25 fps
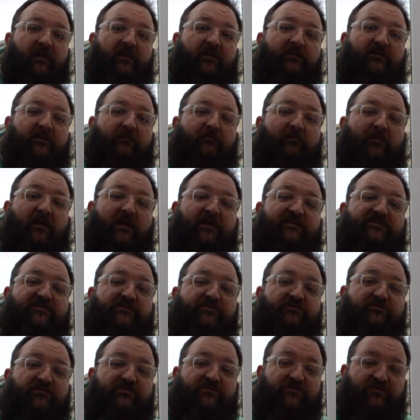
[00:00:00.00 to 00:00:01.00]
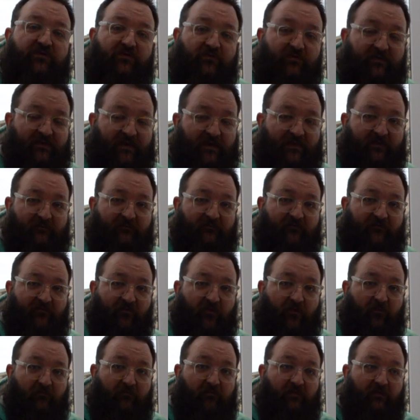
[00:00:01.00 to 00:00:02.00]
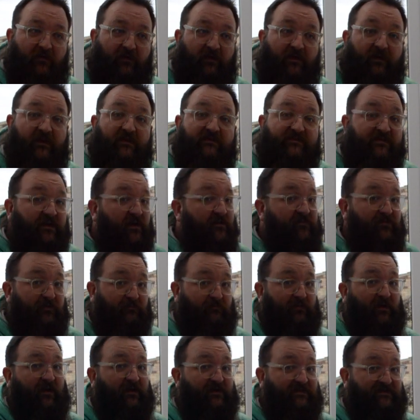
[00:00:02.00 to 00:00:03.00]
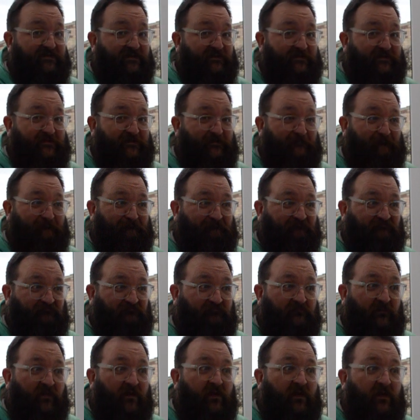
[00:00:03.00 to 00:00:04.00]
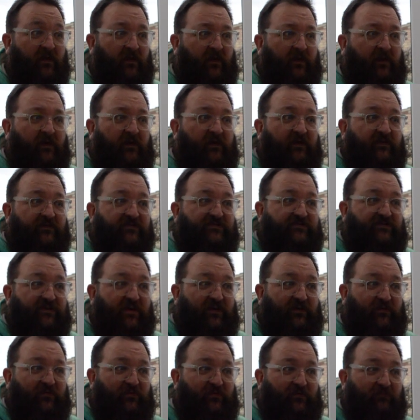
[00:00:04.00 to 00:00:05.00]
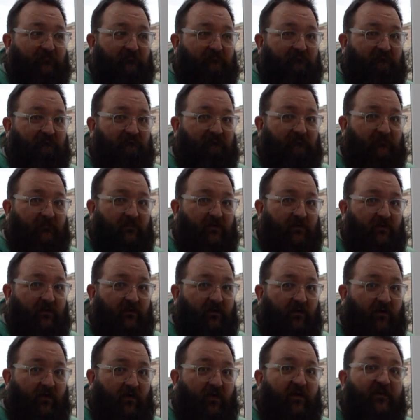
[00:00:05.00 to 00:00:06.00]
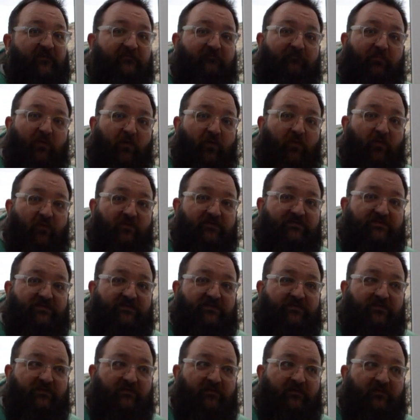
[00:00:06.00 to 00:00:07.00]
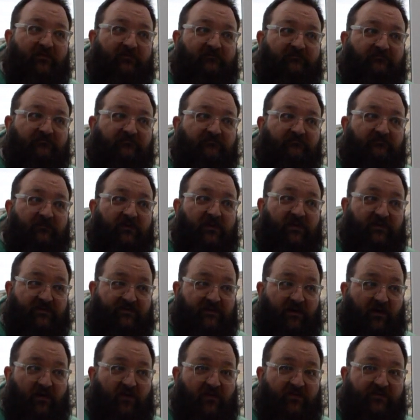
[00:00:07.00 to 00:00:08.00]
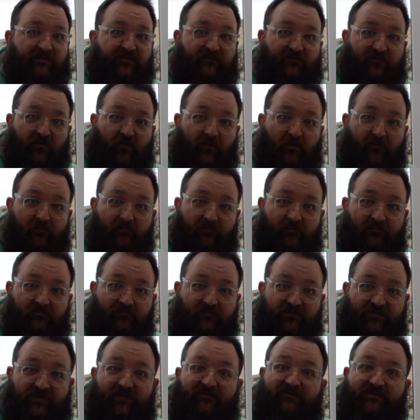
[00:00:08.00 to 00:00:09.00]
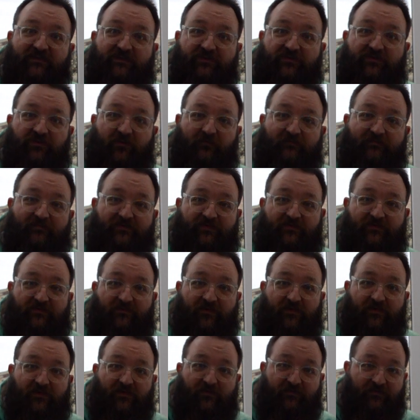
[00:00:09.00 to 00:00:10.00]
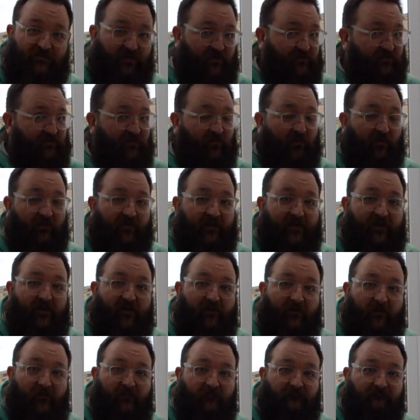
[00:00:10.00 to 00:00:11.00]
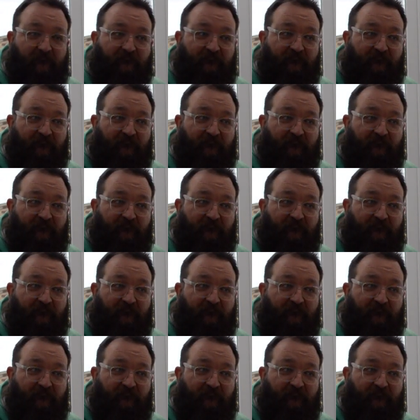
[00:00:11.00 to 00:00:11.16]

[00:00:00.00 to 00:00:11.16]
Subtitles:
The place you do get them from is other places. So I've bought guitars from charity shops who don't know what they are.